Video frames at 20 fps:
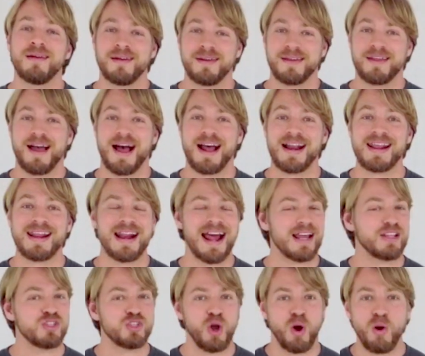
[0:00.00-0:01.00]
Got it? I
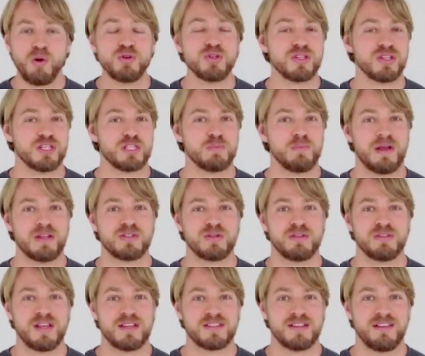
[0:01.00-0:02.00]
told you this muscle
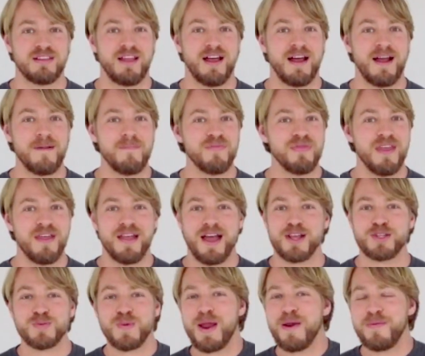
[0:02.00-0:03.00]
does a lot.
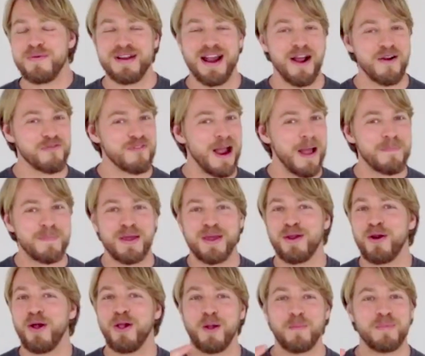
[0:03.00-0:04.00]
That's why we're not wrapping it
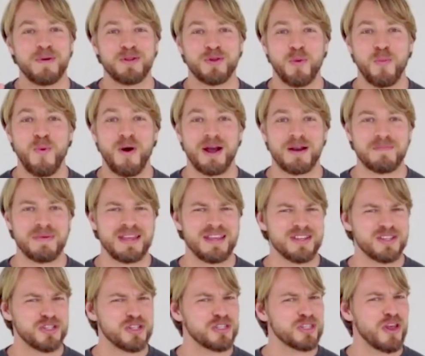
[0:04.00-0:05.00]
all up into one,
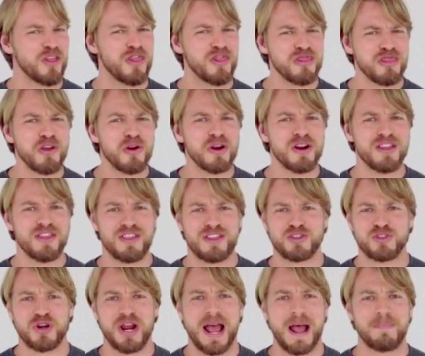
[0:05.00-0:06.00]
because just a third of the
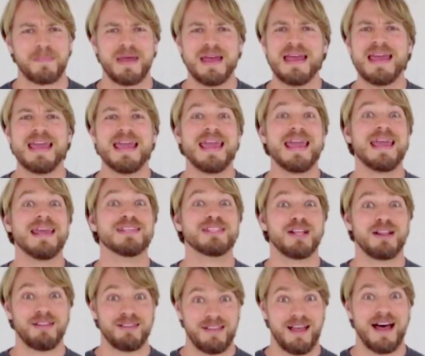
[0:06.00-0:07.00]
trap is a
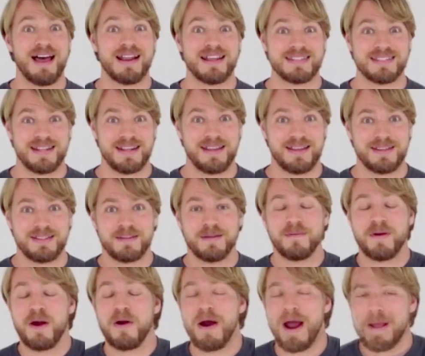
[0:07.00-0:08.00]
lot as it is.
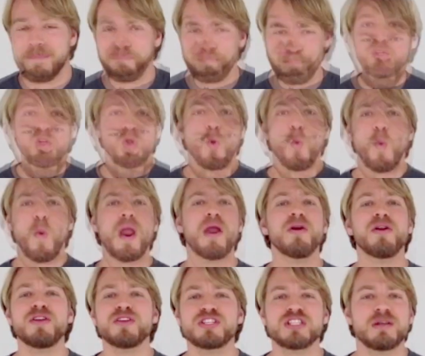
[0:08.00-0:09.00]
All right, where
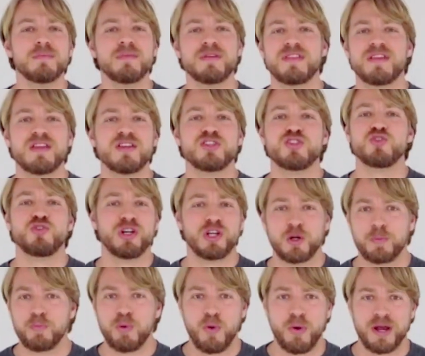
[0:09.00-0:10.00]
do some of these
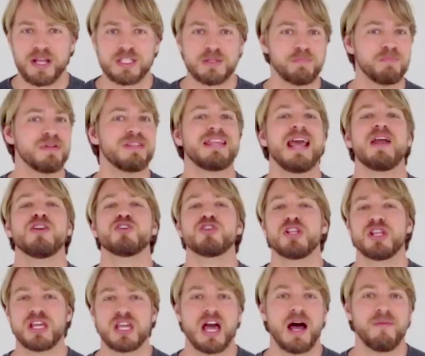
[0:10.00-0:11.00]
trigger points
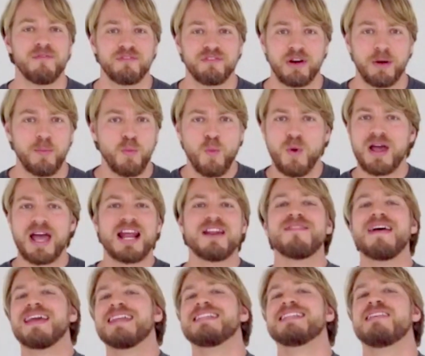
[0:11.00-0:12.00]
potentially come from? What kind of
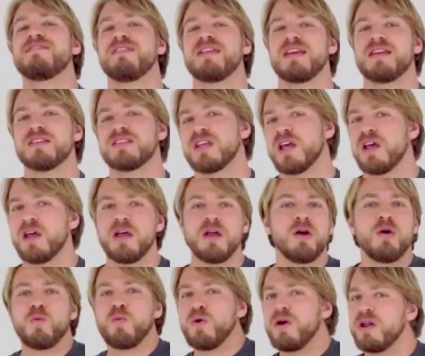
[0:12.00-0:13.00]
activities
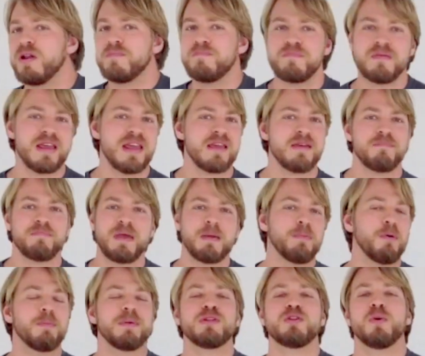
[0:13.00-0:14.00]
would
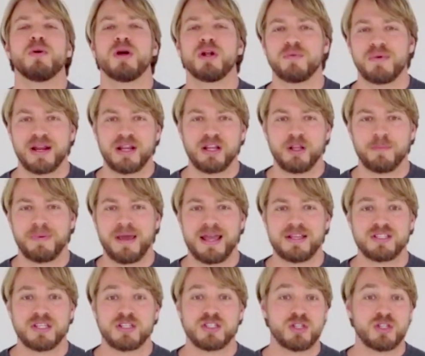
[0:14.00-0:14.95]
people be doing on a regular basis?